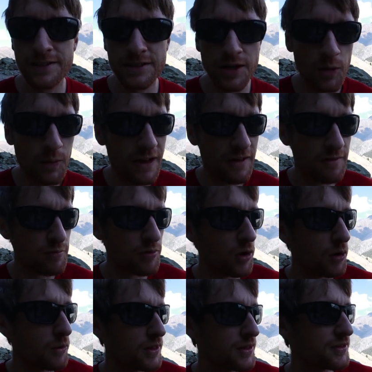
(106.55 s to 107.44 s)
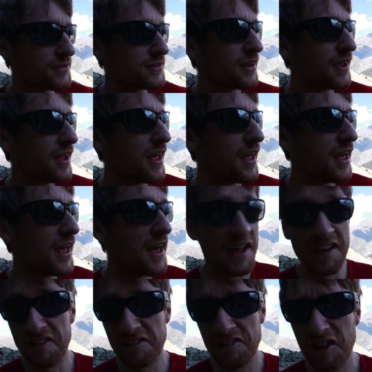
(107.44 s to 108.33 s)
So we have brought with us
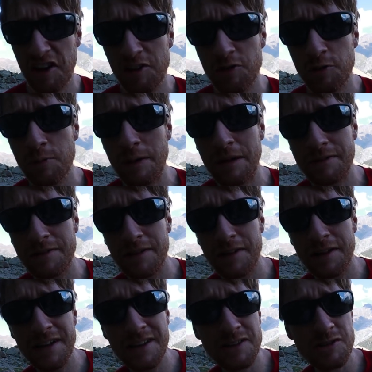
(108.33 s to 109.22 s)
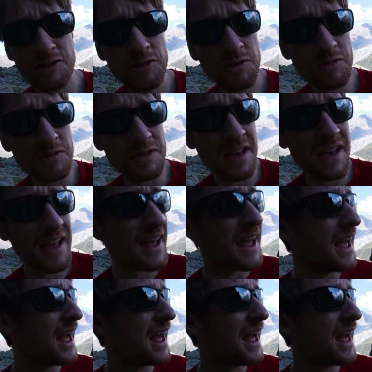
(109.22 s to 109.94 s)
an international mountain leader, Suze.